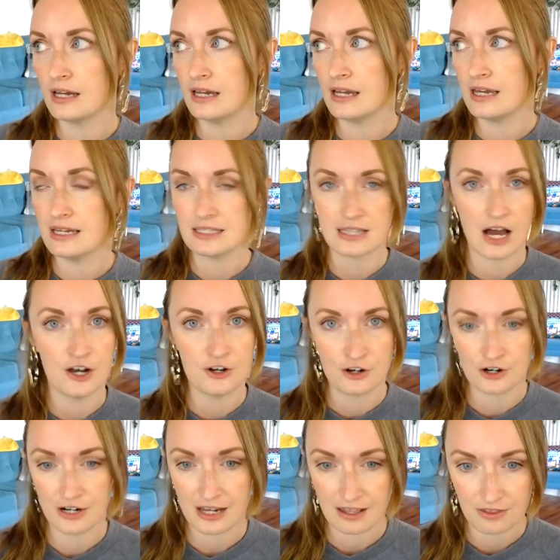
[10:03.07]
is
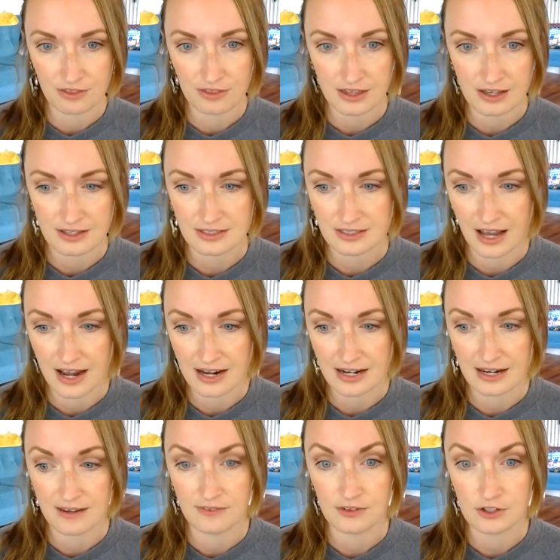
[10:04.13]
underneath the
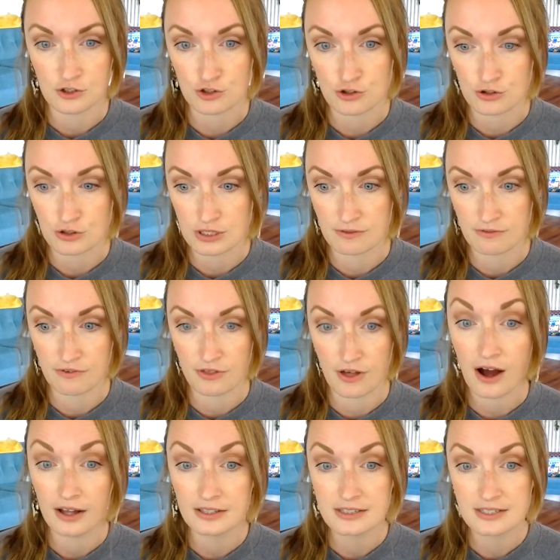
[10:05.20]
anxiety and the intrusive
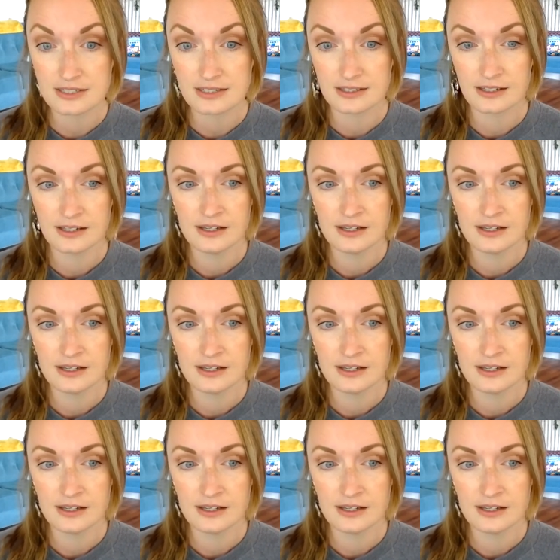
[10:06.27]
thoughts.